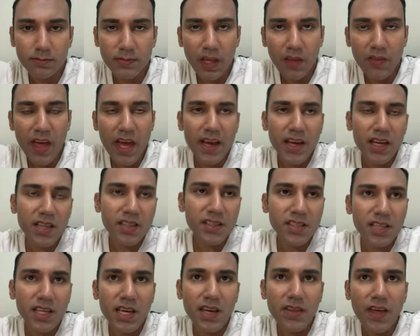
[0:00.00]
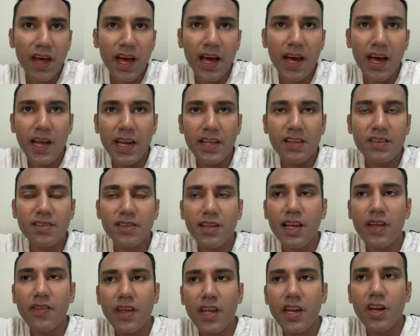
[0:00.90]
they're going to see that, and
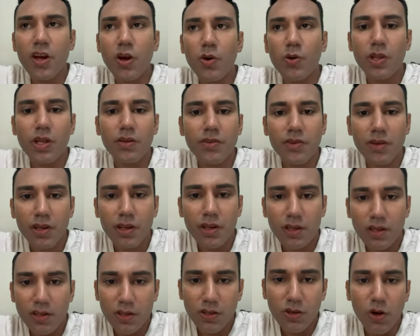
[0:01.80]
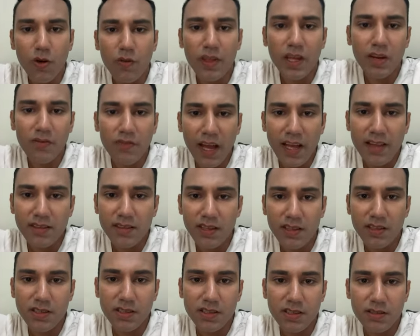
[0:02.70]
instantly they know they've got the
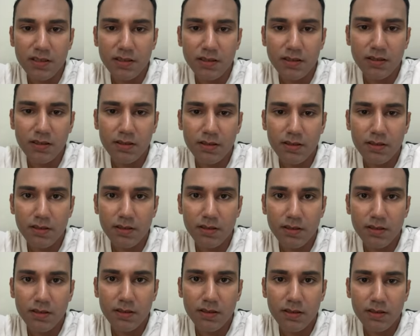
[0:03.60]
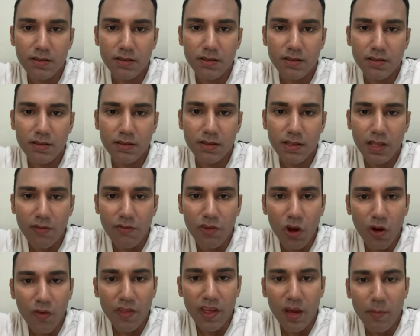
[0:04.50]
advantage. They've
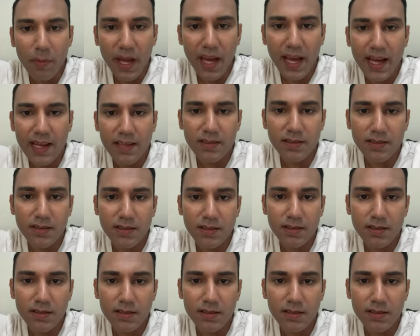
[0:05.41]
got the upper hand.